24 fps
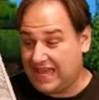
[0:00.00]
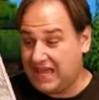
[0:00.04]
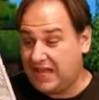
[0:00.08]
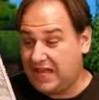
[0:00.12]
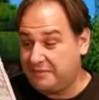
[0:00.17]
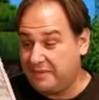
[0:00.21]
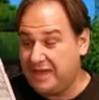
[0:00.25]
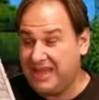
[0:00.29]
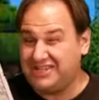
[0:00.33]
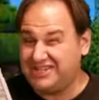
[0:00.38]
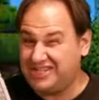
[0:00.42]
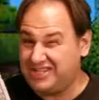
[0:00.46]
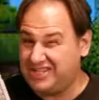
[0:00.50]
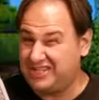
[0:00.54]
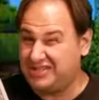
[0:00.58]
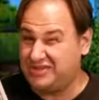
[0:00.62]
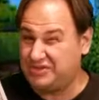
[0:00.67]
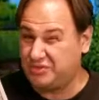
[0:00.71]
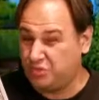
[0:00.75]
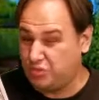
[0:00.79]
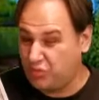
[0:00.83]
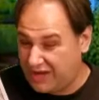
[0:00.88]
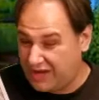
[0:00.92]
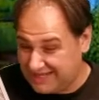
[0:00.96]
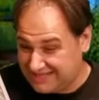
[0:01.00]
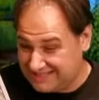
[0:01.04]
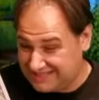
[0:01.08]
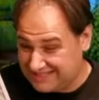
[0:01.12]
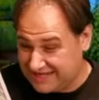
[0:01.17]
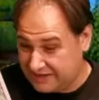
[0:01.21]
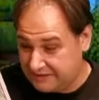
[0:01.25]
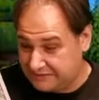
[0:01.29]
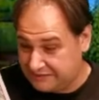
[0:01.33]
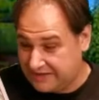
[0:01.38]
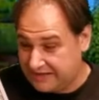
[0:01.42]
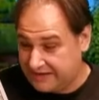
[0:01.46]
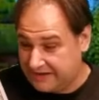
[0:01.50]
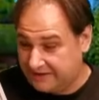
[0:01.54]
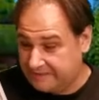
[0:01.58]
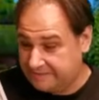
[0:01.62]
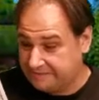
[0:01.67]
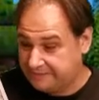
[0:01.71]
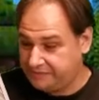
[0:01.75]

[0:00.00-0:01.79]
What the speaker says: I imagine it's wet down there."